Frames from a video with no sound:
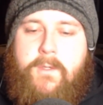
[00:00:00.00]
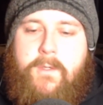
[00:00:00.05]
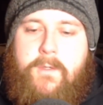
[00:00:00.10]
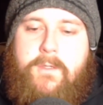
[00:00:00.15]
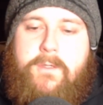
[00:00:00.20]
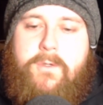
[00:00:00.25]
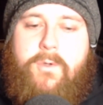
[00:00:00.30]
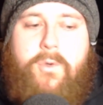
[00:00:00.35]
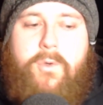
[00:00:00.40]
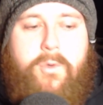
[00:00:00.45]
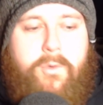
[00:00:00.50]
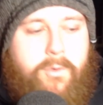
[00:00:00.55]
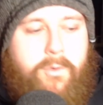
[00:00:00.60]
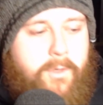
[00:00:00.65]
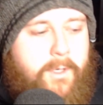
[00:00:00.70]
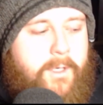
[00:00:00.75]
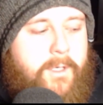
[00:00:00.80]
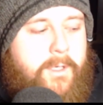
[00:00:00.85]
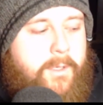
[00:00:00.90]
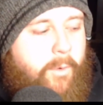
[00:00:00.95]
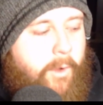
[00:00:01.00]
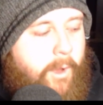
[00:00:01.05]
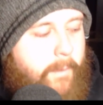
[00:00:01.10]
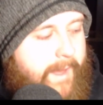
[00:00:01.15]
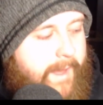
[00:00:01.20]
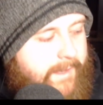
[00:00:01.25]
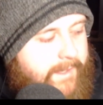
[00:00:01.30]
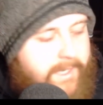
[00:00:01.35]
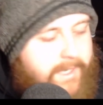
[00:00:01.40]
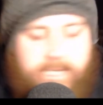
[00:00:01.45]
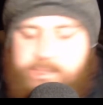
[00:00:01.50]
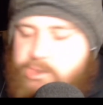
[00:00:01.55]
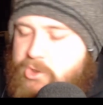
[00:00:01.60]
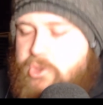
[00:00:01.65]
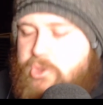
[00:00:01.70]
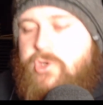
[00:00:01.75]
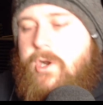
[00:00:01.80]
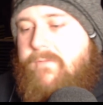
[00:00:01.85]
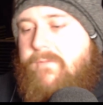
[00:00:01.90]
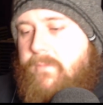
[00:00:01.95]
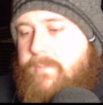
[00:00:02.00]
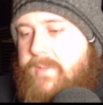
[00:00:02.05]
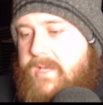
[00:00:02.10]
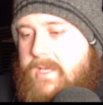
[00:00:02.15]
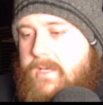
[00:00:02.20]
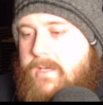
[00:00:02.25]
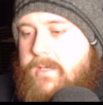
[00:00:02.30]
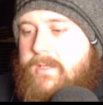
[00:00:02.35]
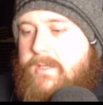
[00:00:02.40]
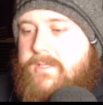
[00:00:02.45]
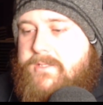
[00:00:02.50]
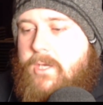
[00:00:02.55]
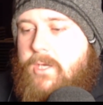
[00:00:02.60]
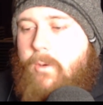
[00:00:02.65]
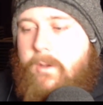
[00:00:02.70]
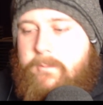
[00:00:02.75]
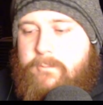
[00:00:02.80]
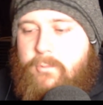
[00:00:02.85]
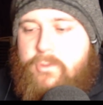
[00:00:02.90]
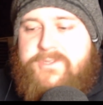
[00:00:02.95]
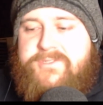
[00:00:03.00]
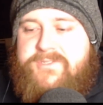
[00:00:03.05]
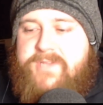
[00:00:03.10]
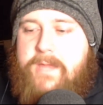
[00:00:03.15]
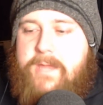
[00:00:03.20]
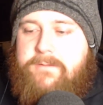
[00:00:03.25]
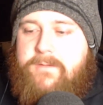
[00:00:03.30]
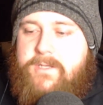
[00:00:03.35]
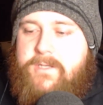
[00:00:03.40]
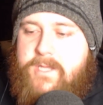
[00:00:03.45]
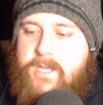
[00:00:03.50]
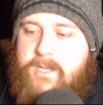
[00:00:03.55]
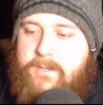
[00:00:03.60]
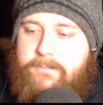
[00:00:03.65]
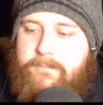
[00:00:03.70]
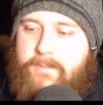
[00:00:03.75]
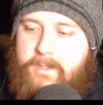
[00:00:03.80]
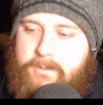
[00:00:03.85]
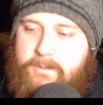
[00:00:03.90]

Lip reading: Ooh, what about the legend Trevor Peak? There's no one more Zen than him.